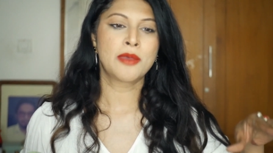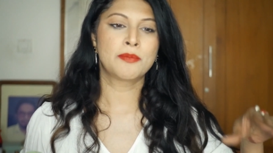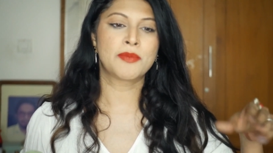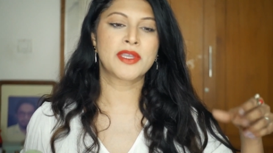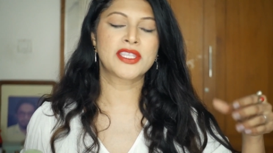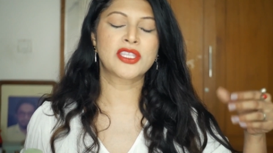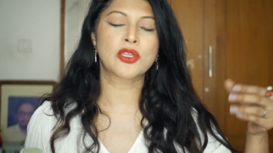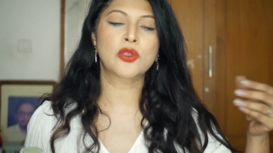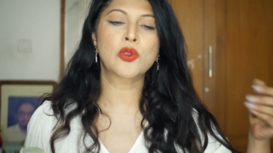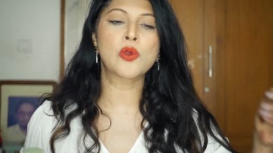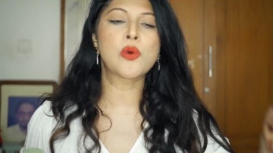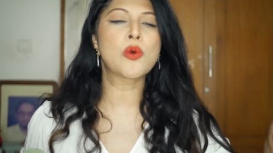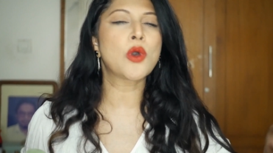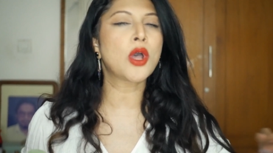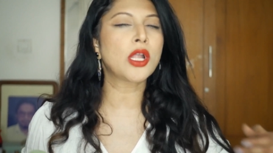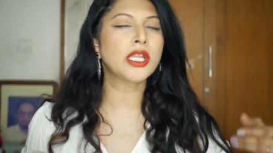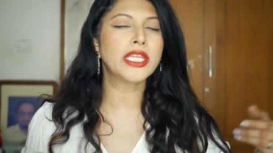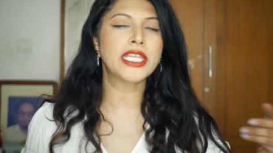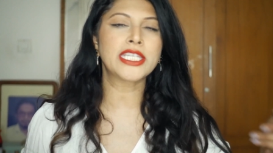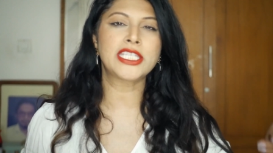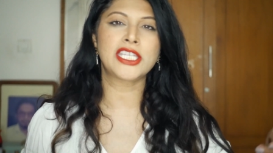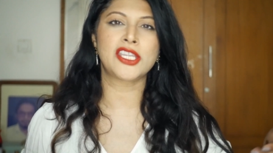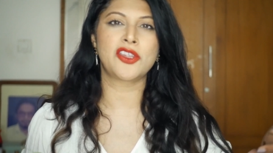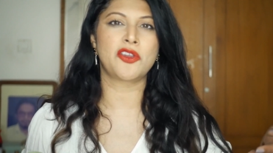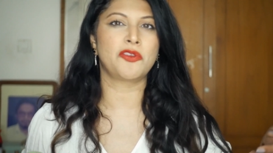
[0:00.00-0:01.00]
But the
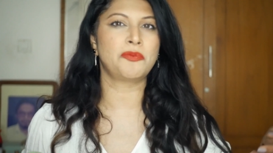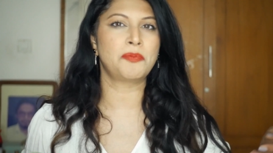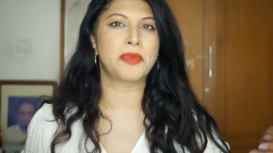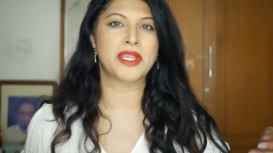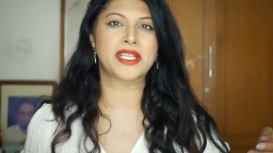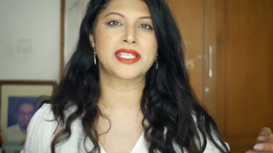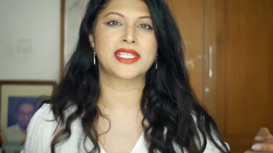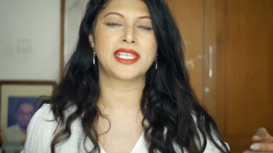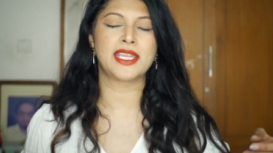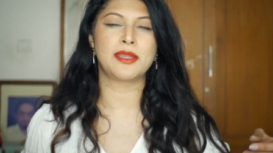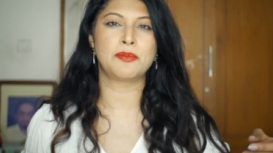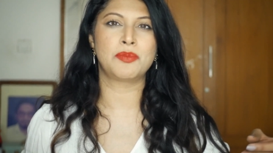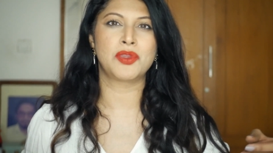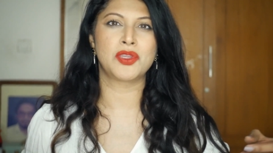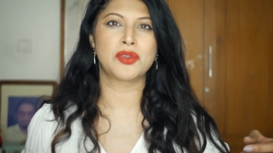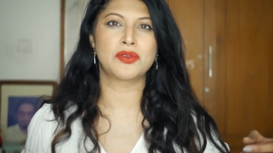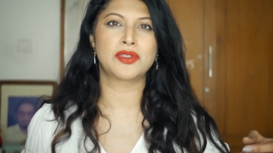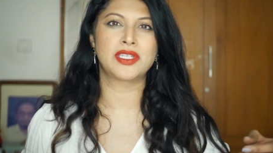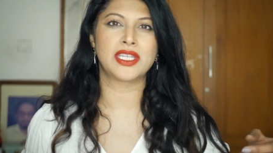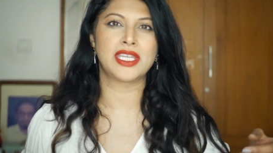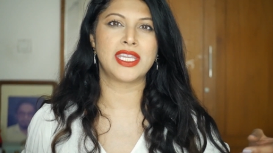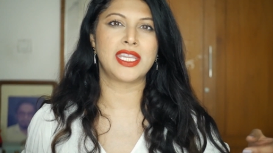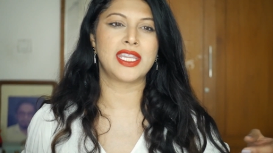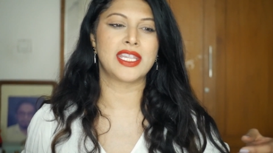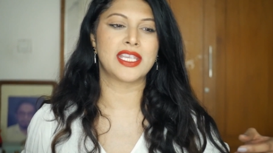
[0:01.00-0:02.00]
quality of PIXI
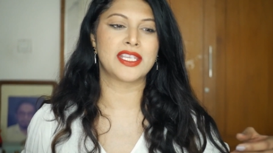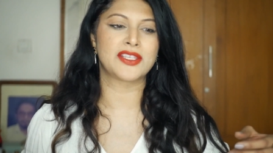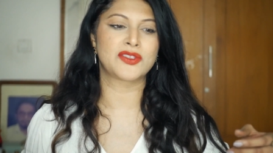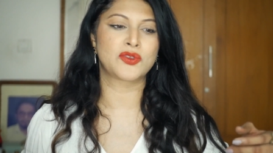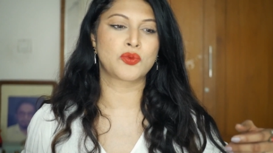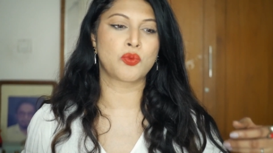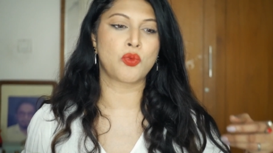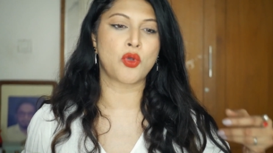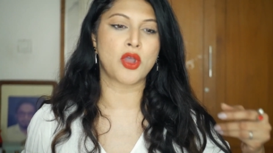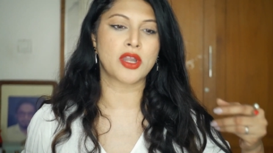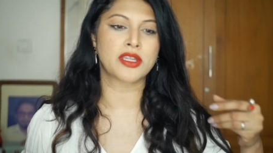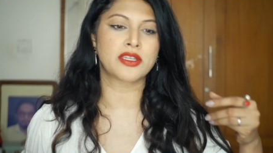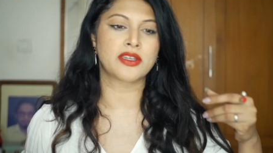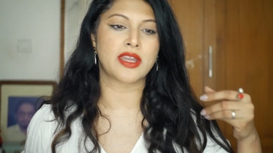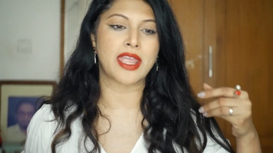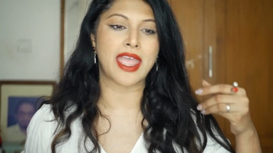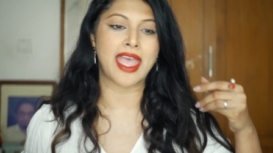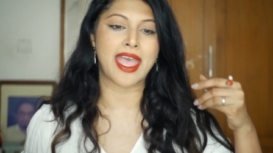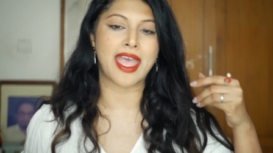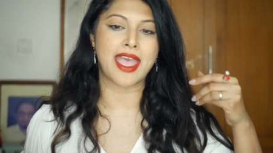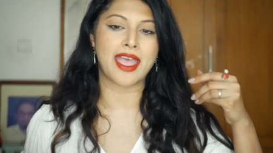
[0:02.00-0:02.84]
Beauty is what